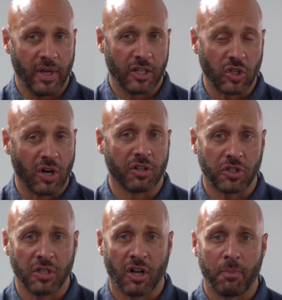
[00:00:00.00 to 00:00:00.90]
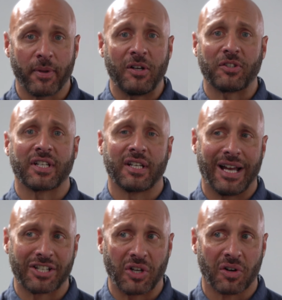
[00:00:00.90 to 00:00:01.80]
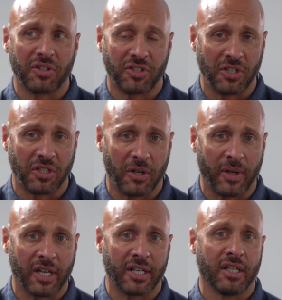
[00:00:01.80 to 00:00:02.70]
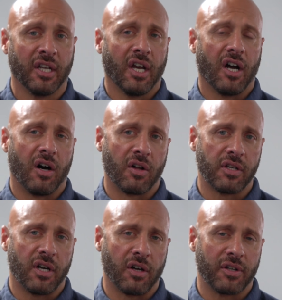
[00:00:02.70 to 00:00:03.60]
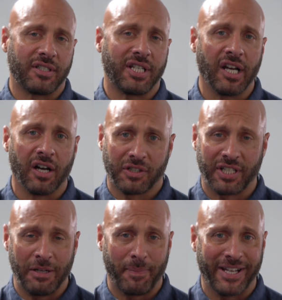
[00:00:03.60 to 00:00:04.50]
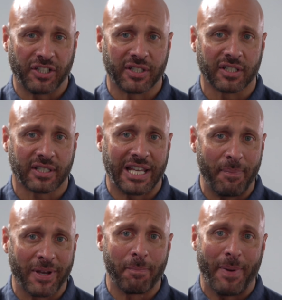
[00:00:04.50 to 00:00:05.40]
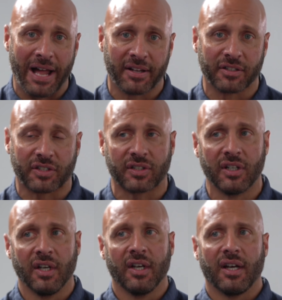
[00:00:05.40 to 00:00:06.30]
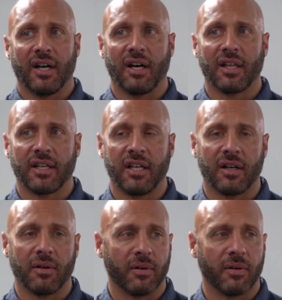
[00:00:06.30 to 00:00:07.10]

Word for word: as long as you're not abusing, as long as you're doing it on, on a TRT basis, keeping it balanced. Uh, so it's know.